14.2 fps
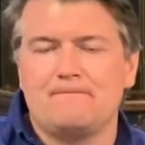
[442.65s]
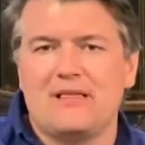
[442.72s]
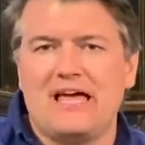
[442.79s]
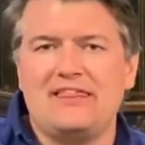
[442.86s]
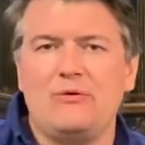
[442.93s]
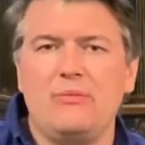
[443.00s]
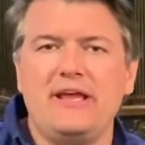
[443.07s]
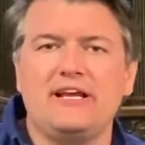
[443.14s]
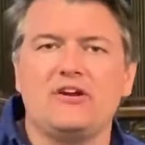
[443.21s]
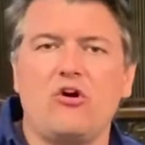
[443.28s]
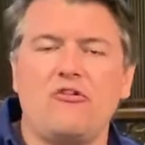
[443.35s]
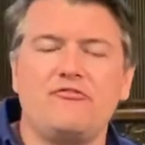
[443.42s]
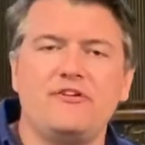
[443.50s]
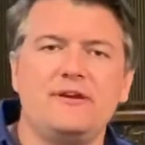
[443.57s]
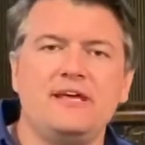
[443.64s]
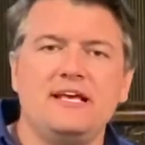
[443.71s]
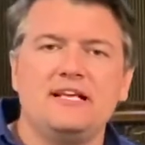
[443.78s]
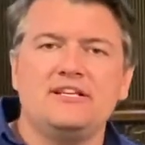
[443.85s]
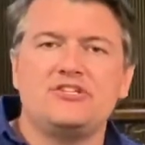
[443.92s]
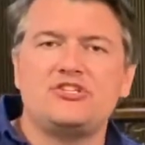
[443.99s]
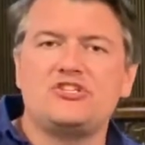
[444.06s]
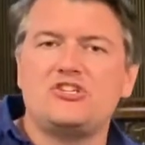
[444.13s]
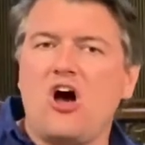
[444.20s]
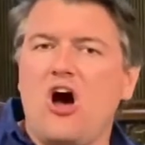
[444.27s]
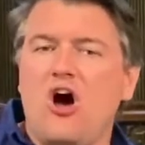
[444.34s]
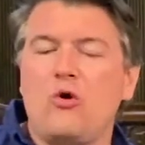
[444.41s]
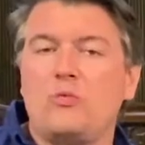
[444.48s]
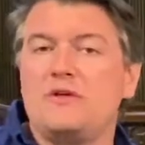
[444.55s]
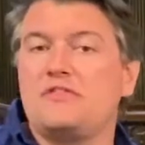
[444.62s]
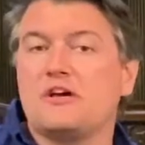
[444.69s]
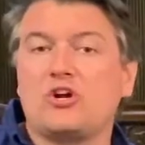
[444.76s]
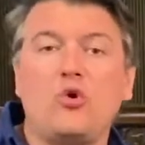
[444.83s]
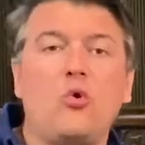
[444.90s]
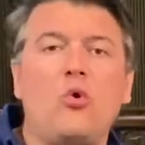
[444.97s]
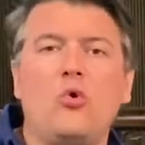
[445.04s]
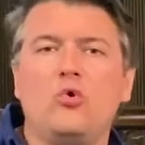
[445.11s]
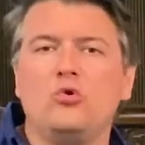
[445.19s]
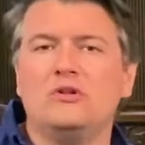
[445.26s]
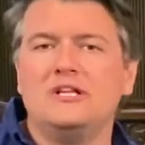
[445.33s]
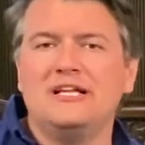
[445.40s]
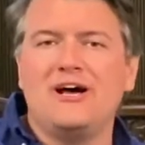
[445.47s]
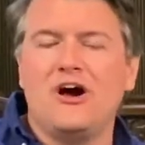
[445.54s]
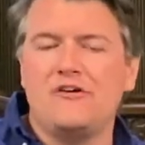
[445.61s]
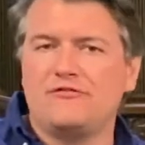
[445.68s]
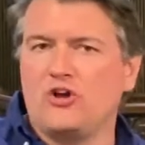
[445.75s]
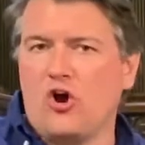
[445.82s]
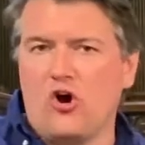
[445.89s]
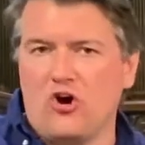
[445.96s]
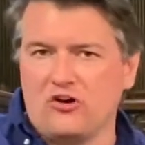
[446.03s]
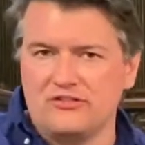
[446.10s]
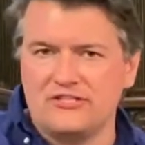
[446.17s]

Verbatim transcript: I think we can often start with the call of God,